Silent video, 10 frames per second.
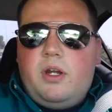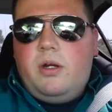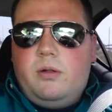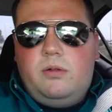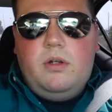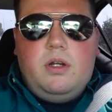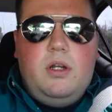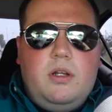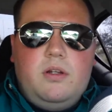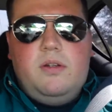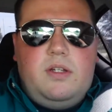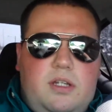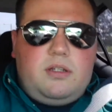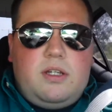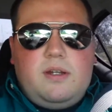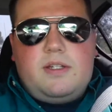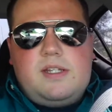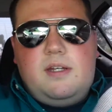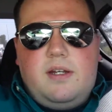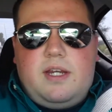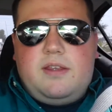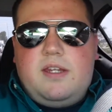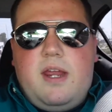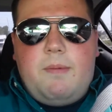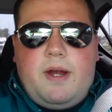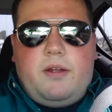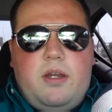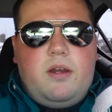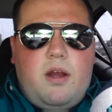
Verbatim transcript: You know, get the name out.